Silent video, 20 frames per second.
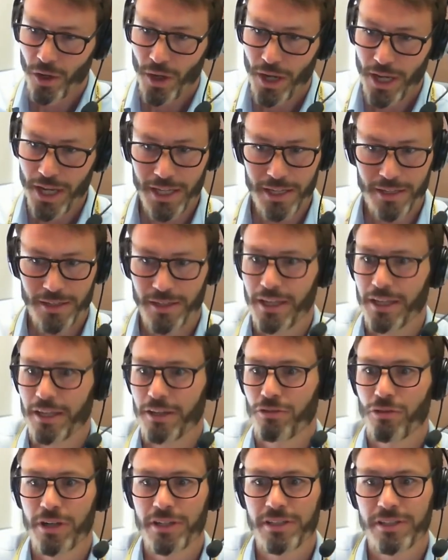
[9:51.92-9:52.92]
in
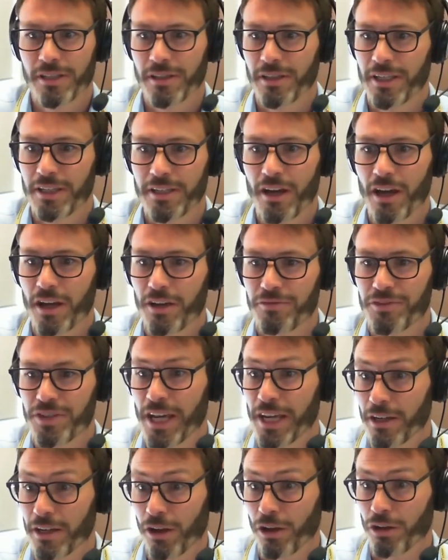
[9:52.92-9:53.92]
increasingly kind of
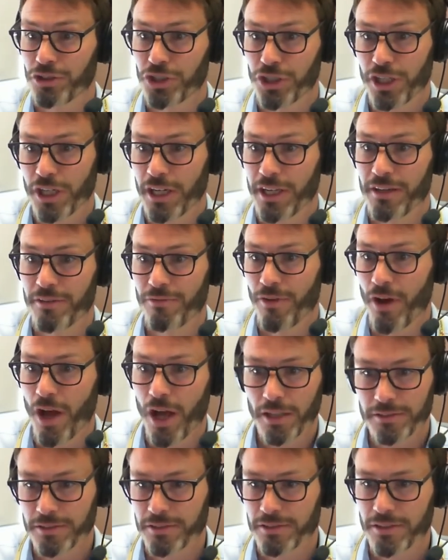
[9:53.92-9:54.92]
technologically
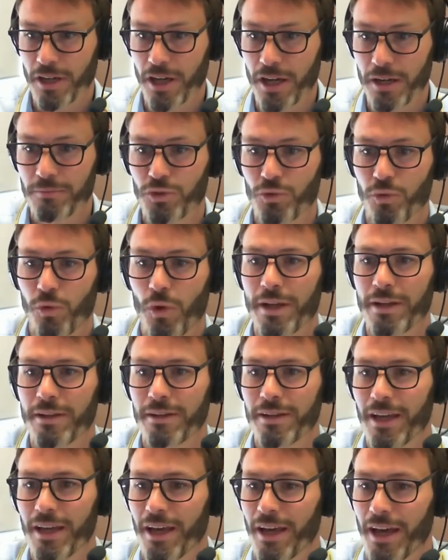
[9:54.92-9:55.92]
advanced times
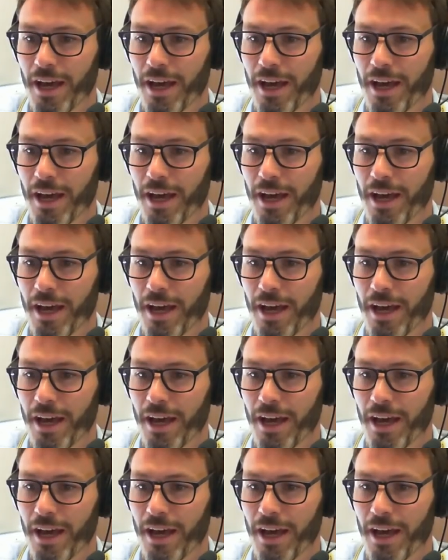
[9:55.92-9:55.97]
when